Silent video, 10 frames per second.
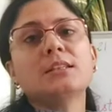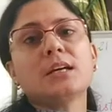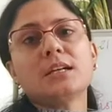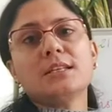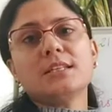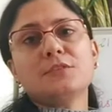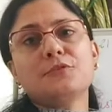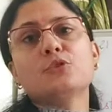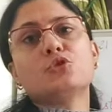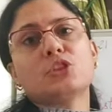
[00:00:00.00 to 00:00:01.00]
Third is
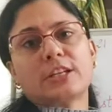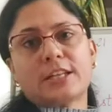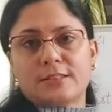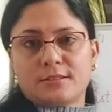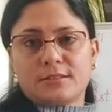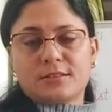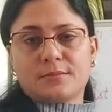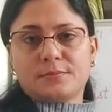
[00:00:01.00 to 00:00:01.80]
future tense.